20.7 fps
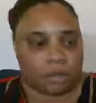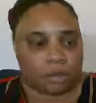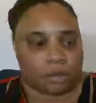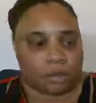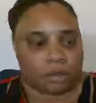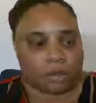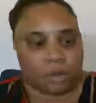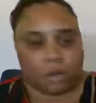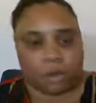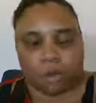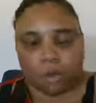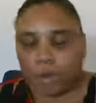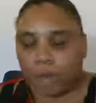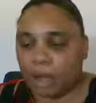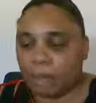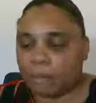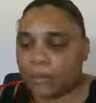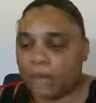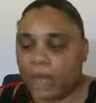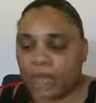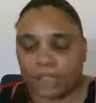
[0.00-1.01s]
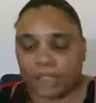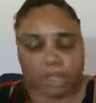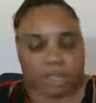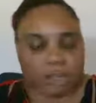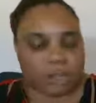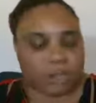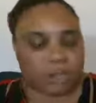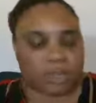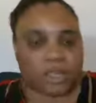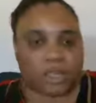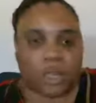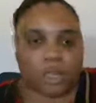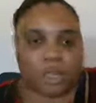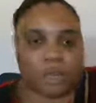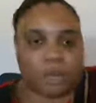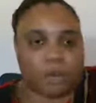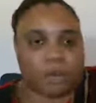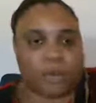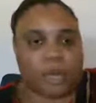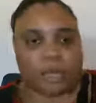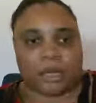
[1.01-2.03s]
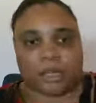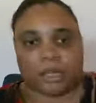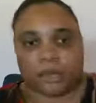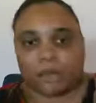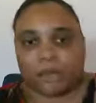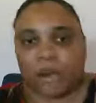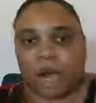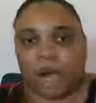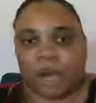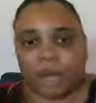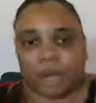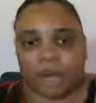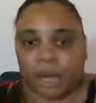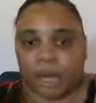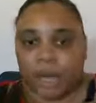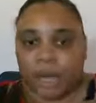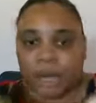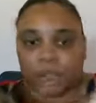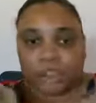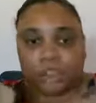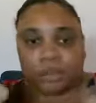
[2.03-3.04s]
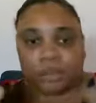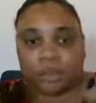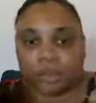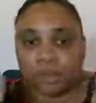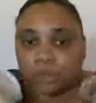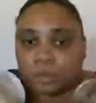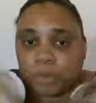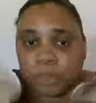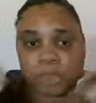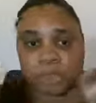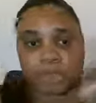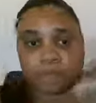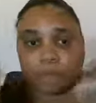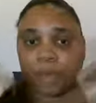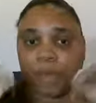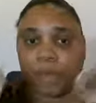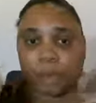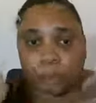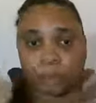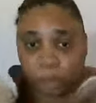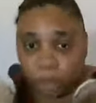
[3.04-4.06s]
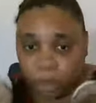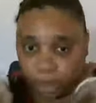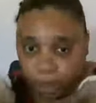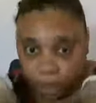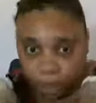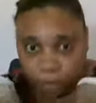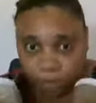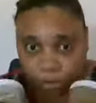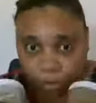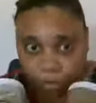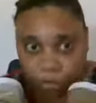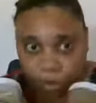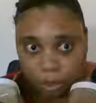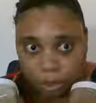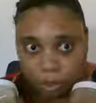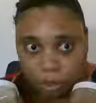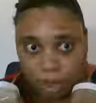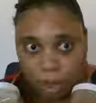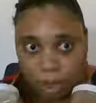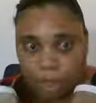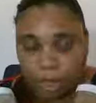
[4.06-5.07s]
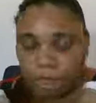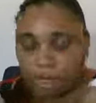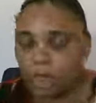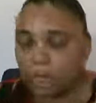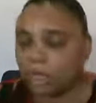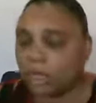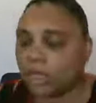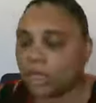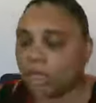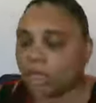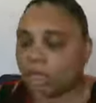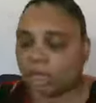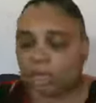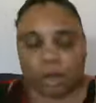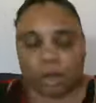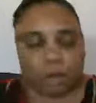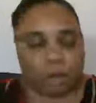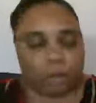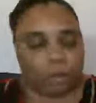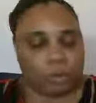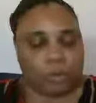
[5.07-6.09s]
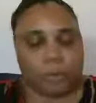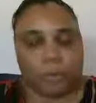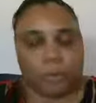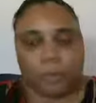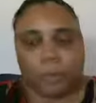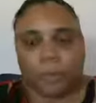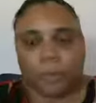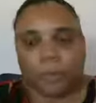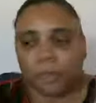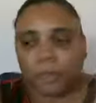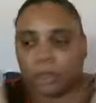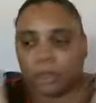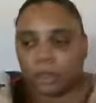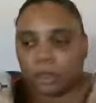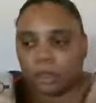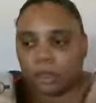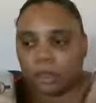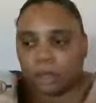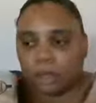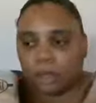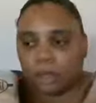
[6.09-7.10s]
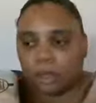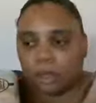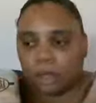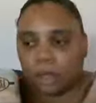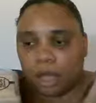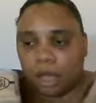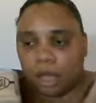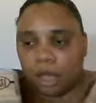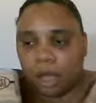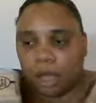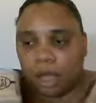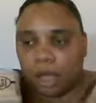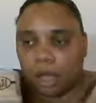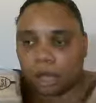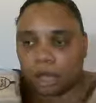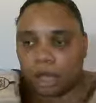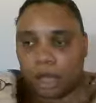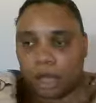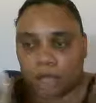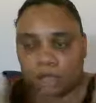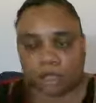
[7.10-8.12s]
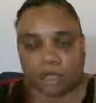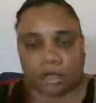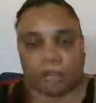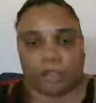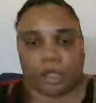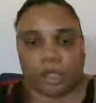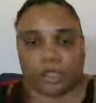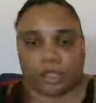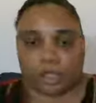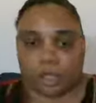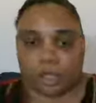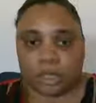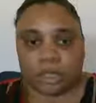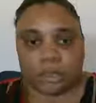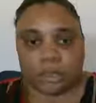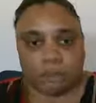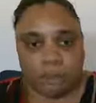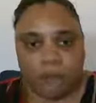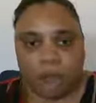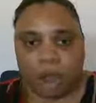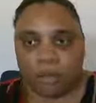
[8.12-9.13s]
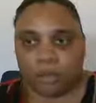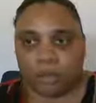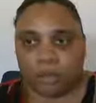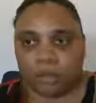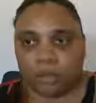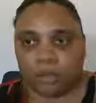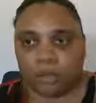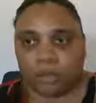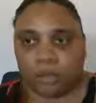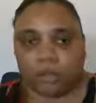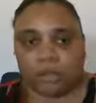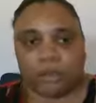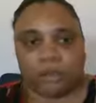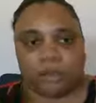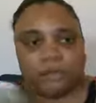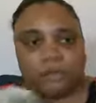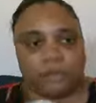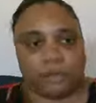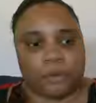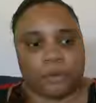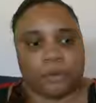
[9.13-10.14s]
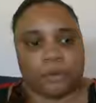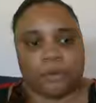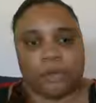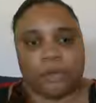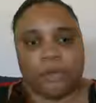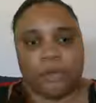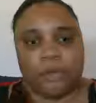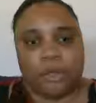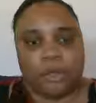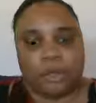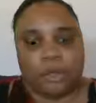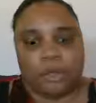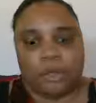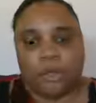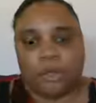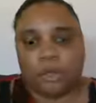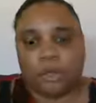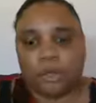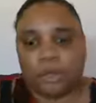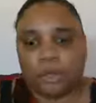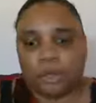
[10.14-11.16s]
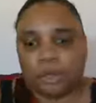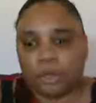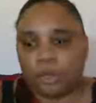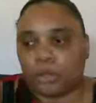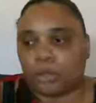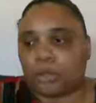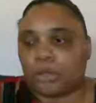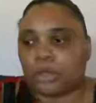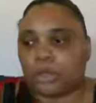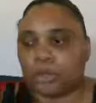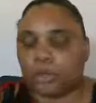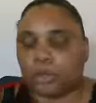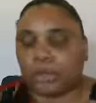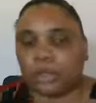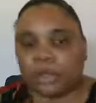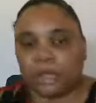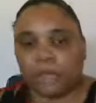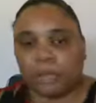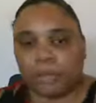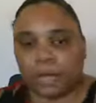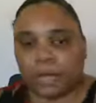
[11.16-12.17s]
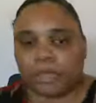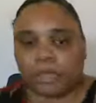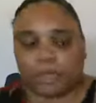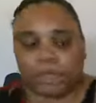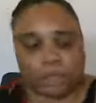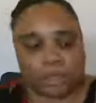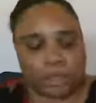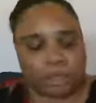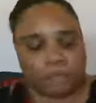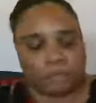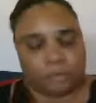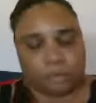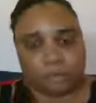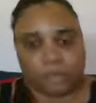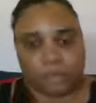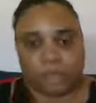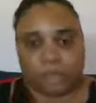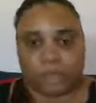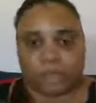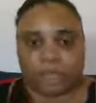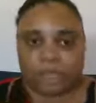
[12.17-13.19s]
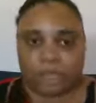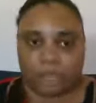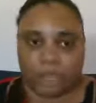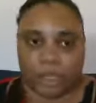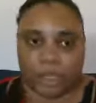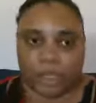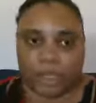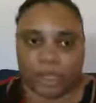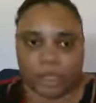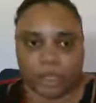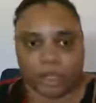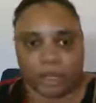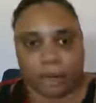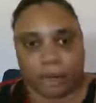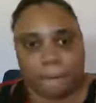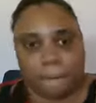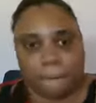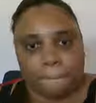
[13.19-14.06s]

So I'm not just going to tell you about this product and not show you what this bad boy can do. Okay. So I start my journey tomorrow, so therefore you're going to see my journey from start to finish.